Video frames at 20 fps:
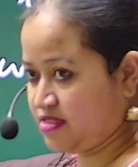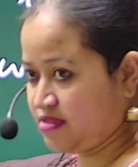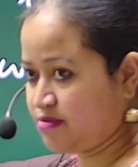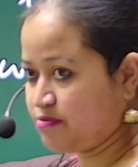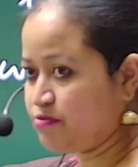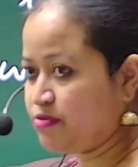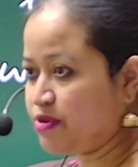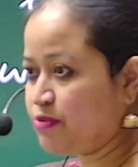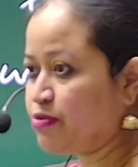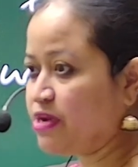
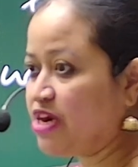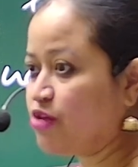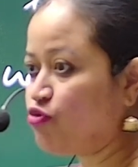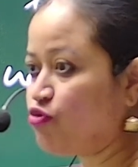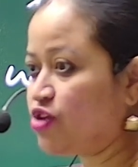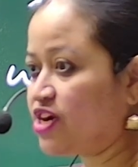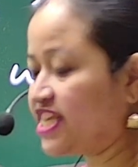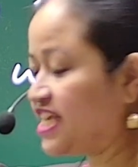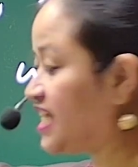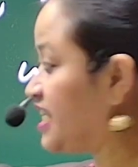
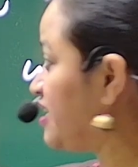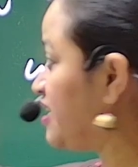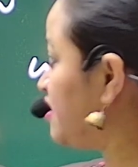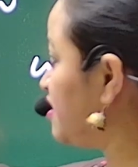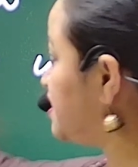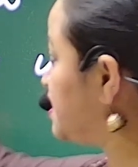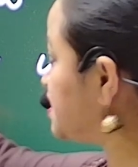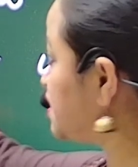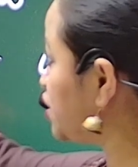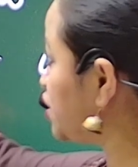
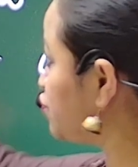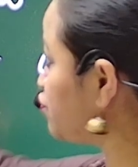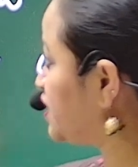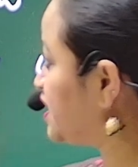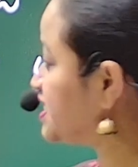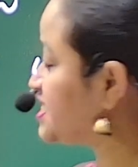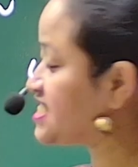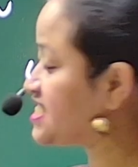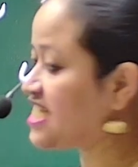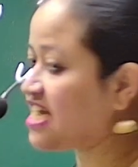these
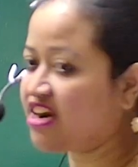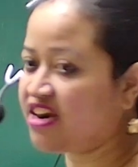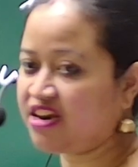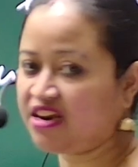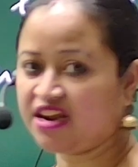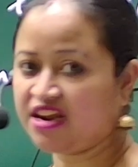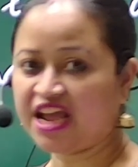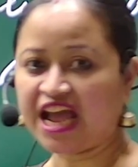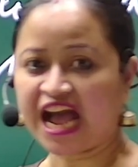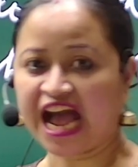units are
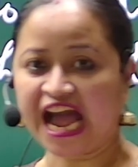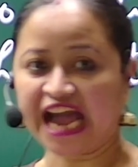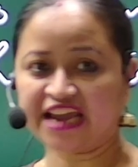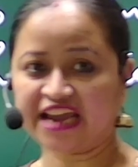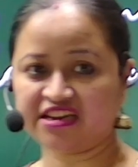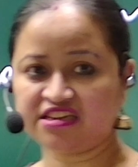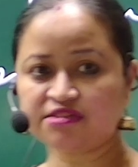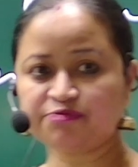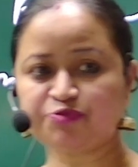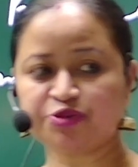
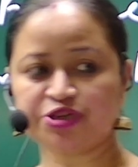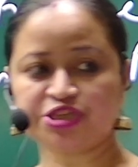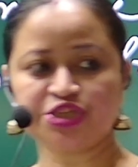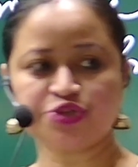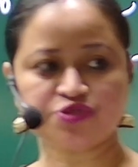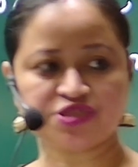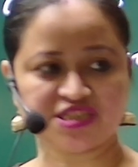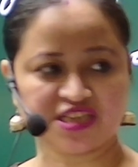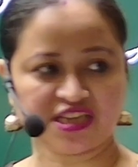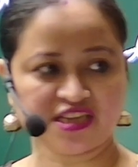either
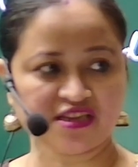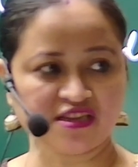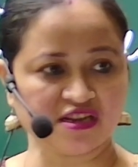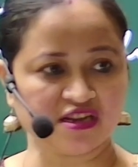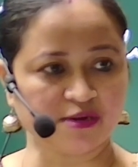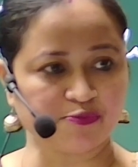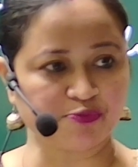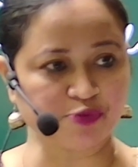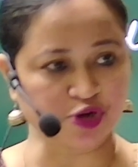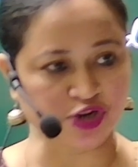producing
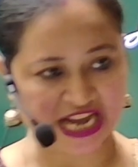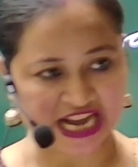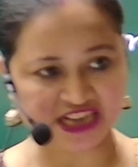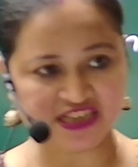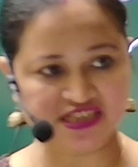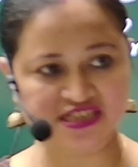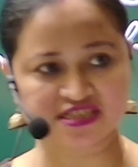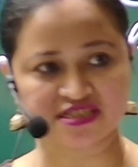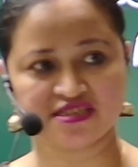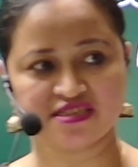a
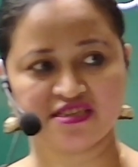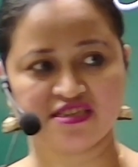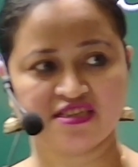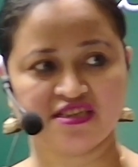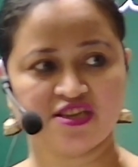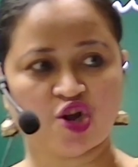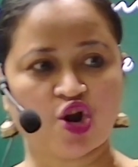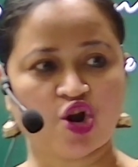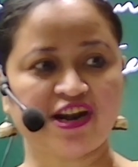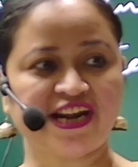product
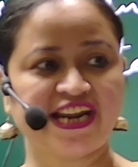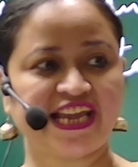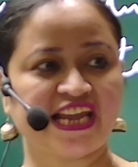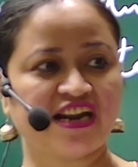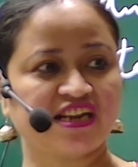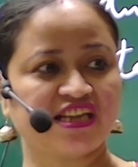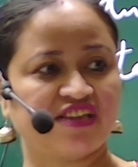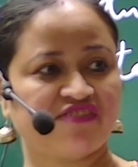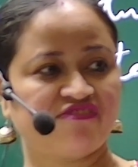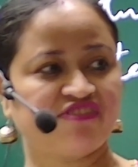or they are
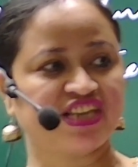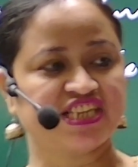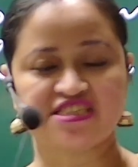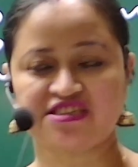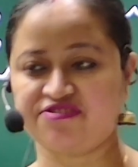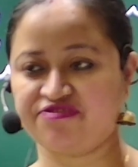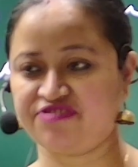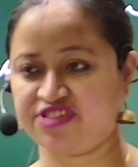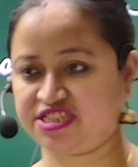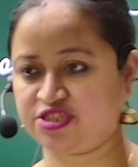giving
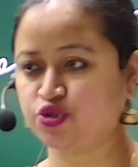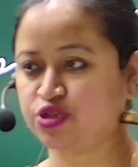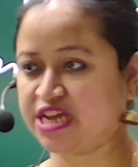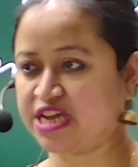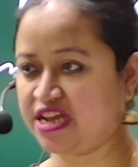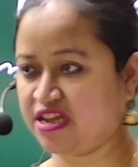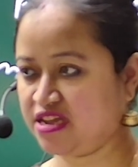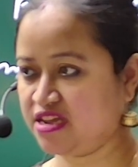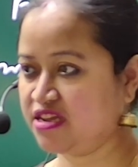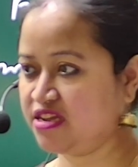service to
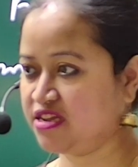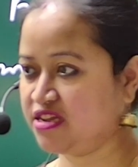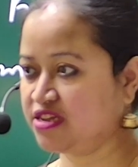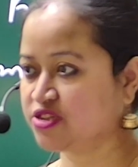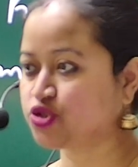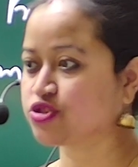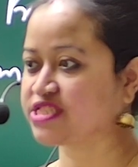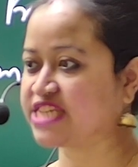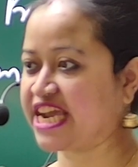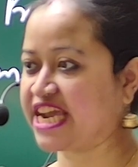the
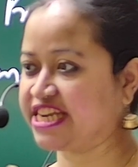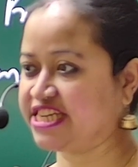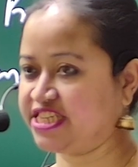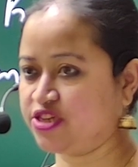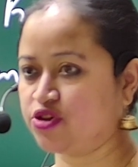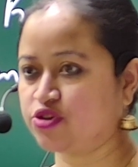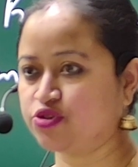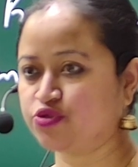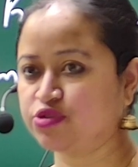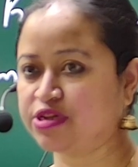society
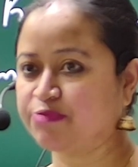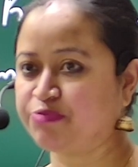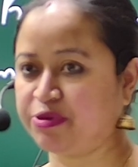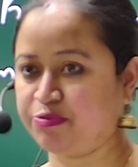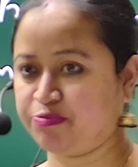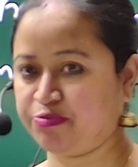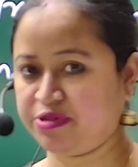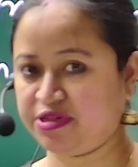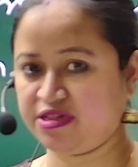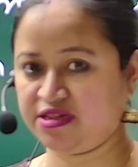or to the
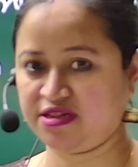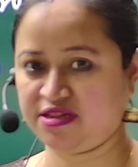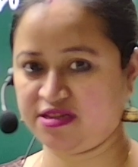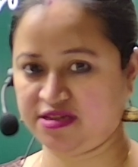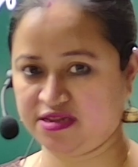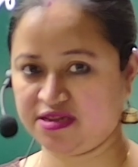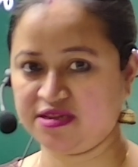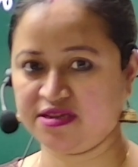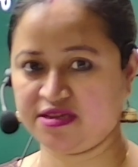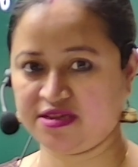people,
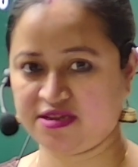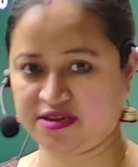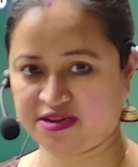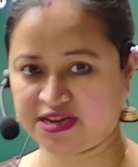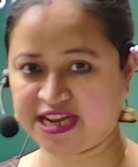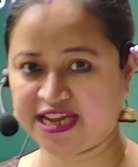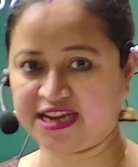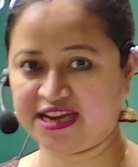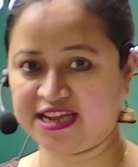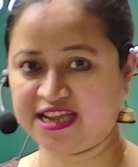
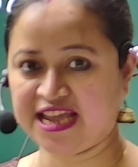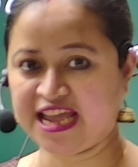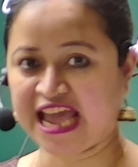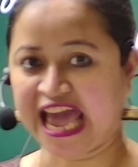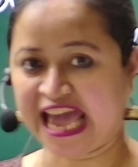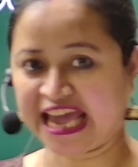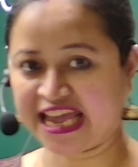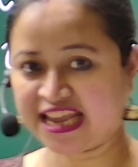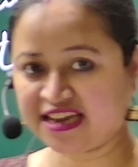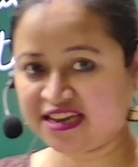right?
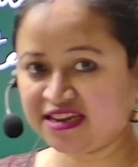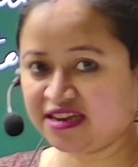And